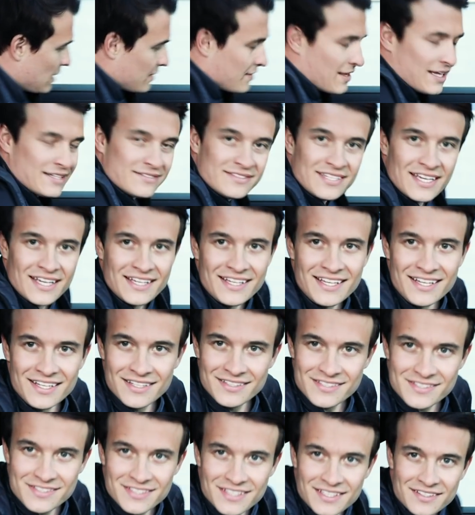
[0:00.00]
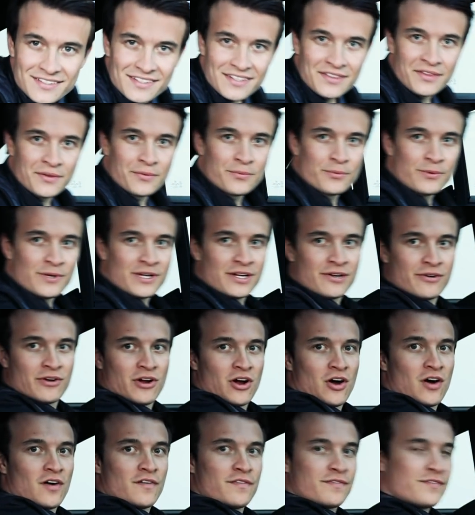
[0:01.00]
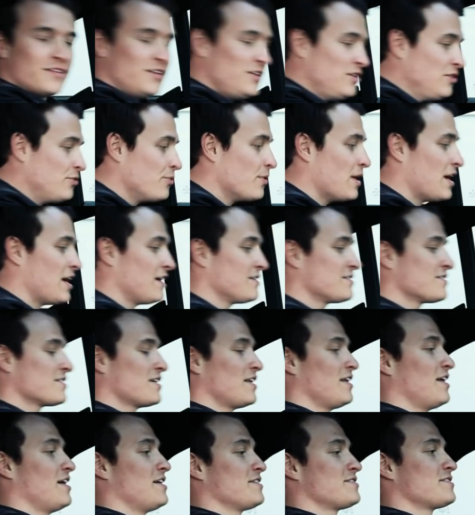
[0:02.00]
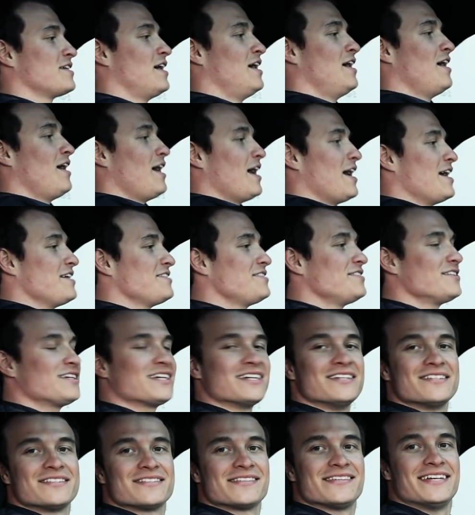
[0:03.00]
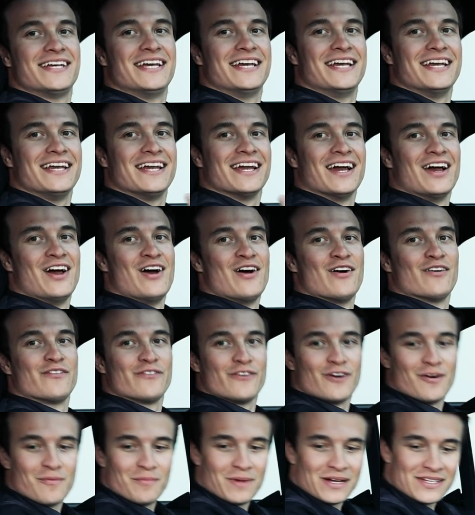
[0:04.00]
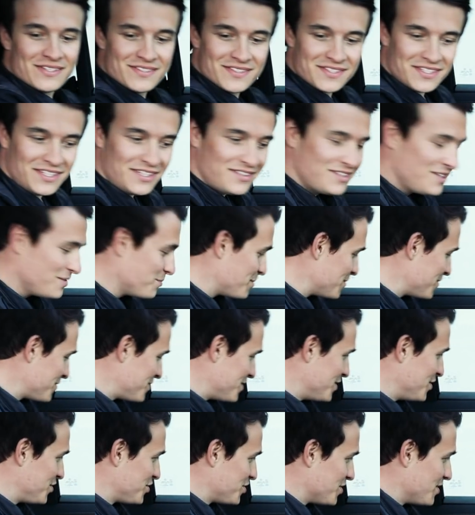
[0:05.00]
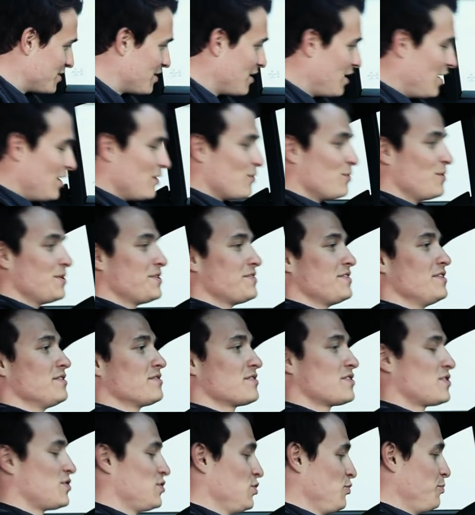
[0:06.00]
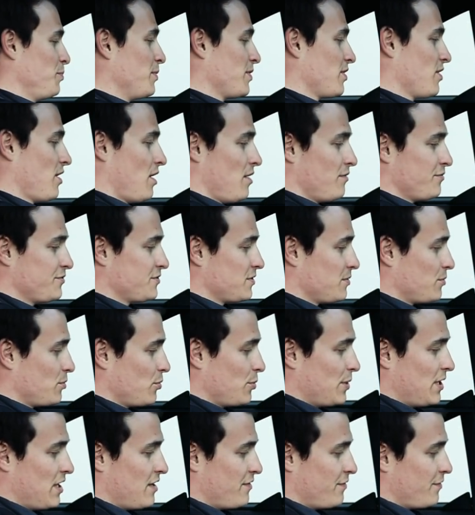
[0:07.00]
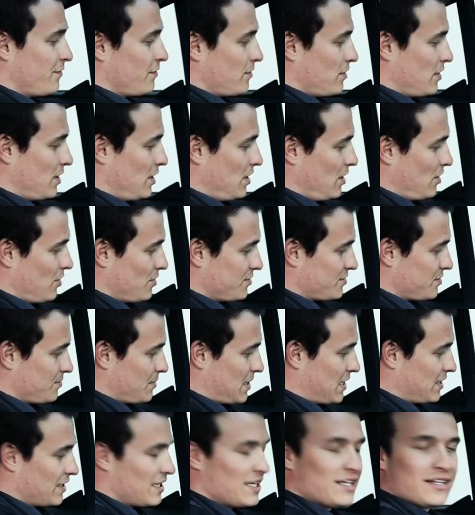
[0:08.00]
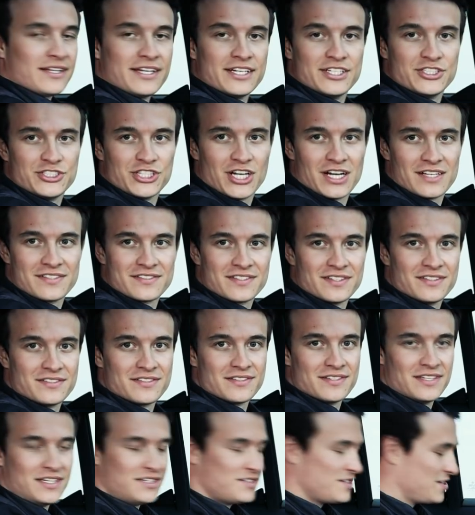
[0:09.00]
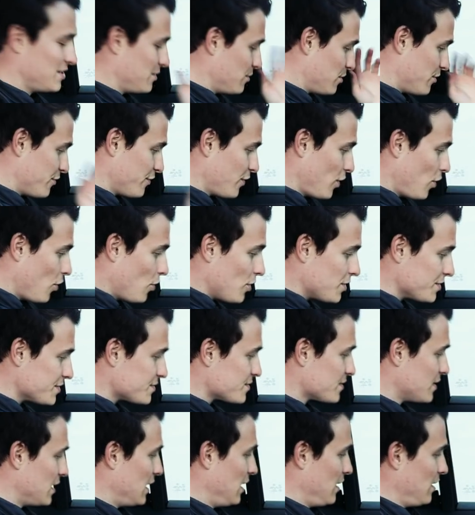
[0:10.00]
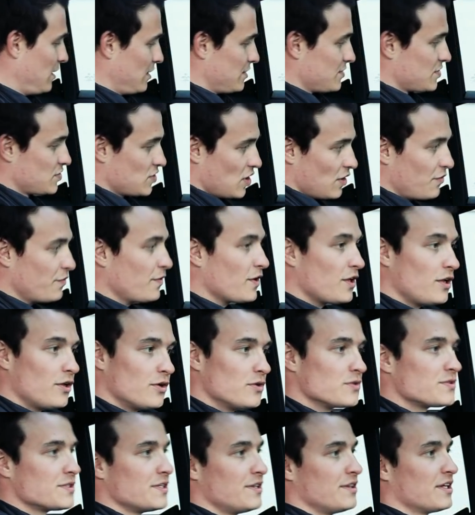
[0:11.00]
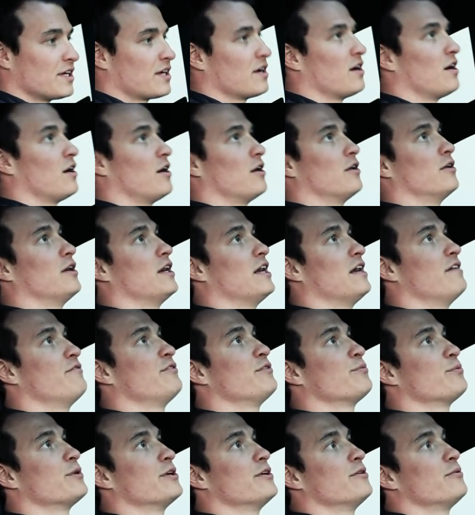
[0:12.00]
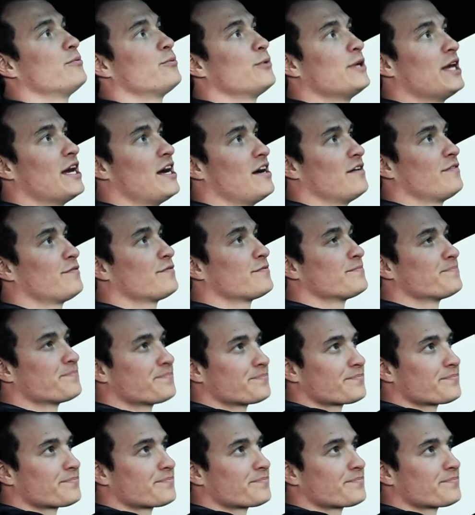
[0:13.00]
Then taking a seat in the rear of the new S-Class, as you can see from my seating position, we sit super comfortable. We have automatically adjusting seats here, of course. Soft close in the car everywhere. We have